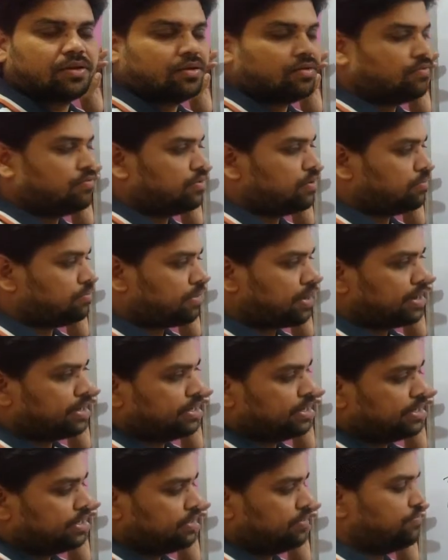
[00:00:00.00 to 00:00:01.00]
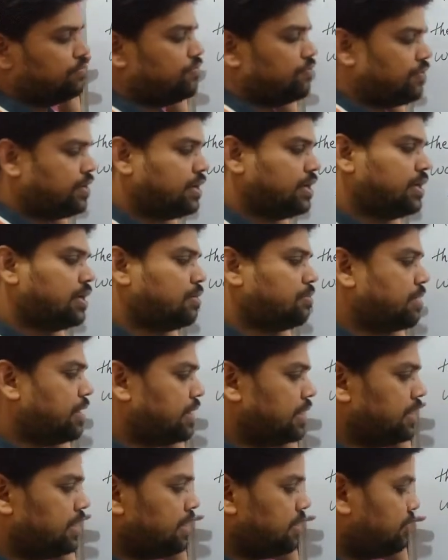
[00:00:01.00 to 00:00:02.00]
for magnetic field or
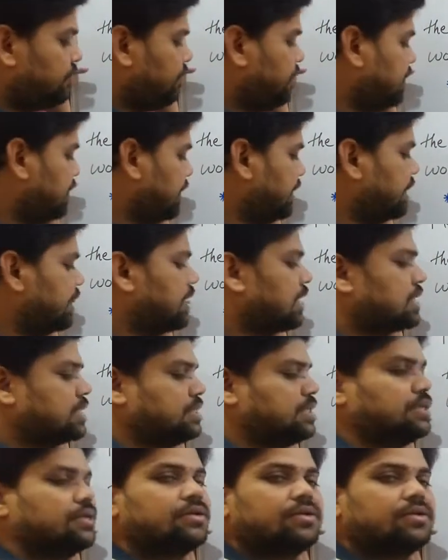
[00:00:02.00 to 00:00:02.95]
magnetic field induction.